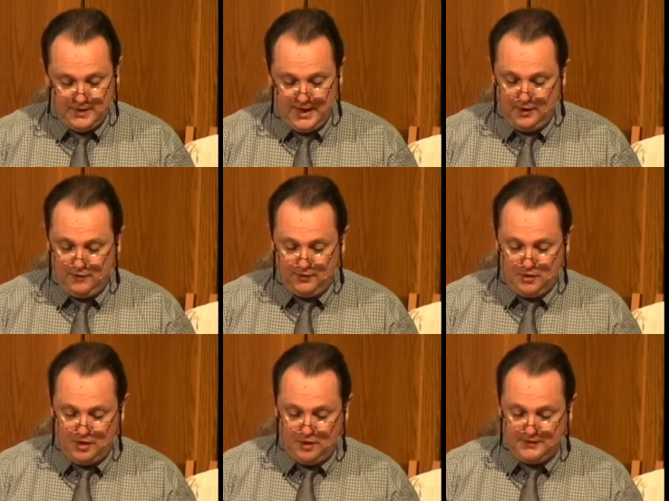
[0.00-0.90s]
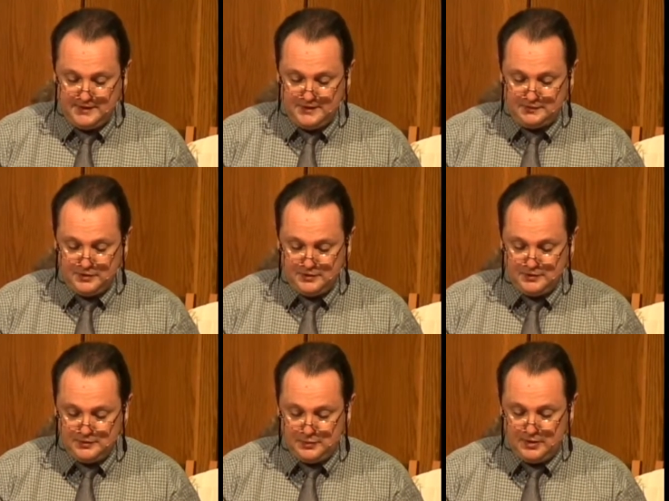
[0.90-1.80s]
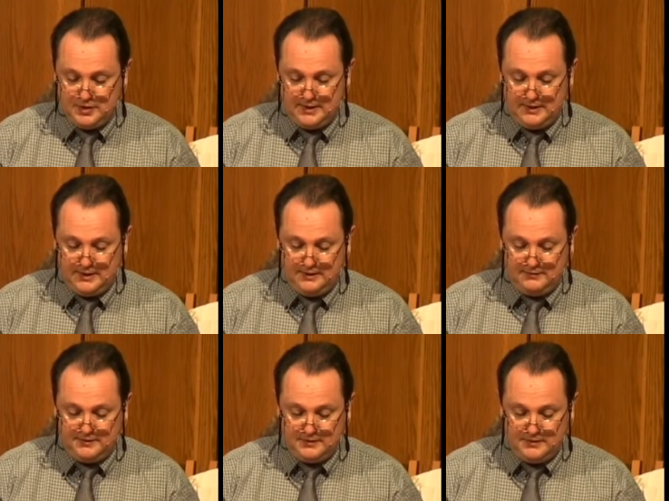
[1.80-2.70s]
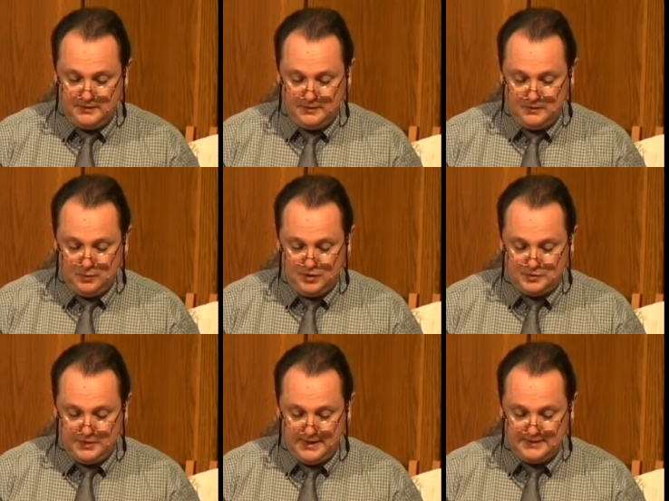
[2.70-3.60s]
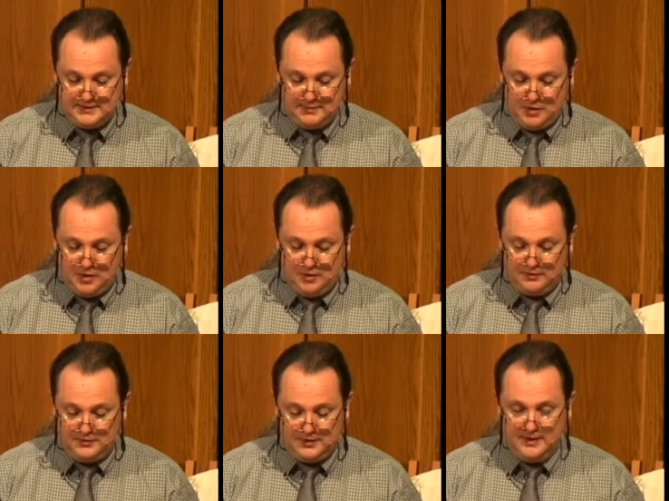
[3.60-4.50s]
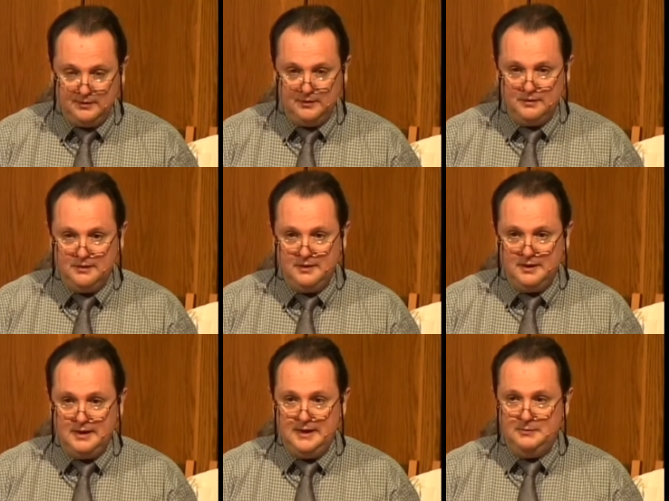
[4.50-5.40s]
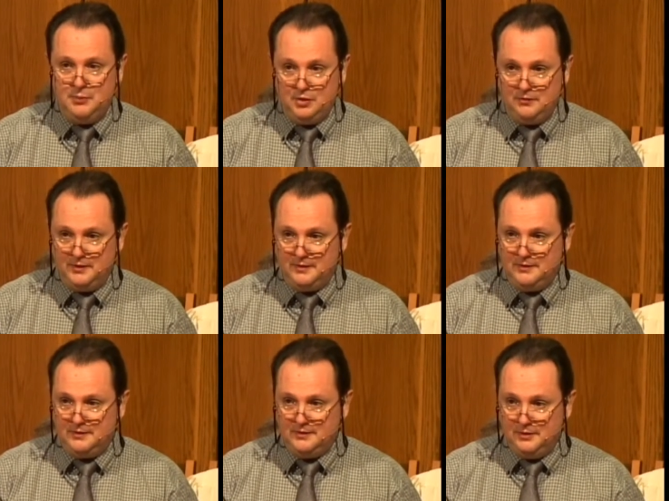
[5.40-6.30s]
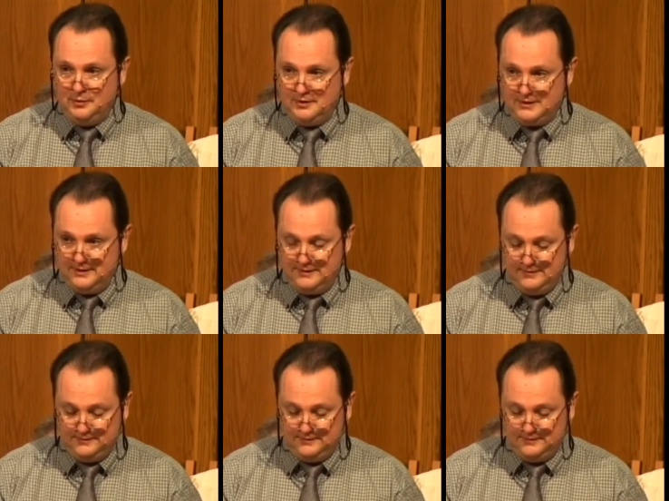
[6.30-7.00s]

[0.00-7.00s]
And over all these virtues put on love, which binds them all together in perfect unity.